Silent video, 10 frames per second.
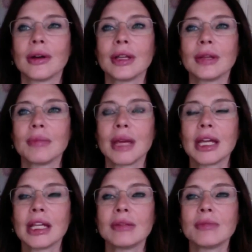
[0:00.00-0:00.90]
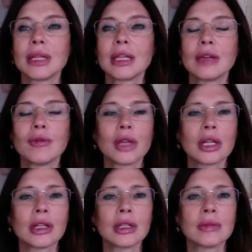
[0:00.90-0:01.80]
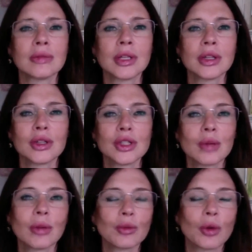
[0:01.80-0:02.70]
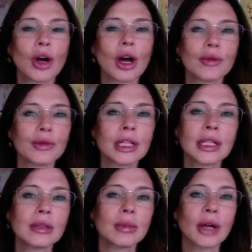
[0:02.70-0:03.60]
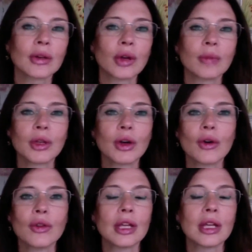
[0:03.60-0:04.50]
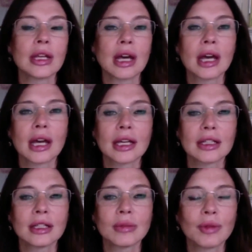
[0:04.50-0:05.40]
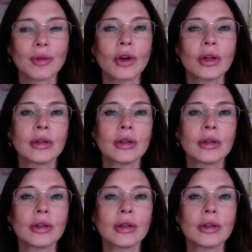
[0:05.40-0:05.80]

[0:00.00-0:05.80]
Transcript: It made me feel so much more confident about crypto than I did before.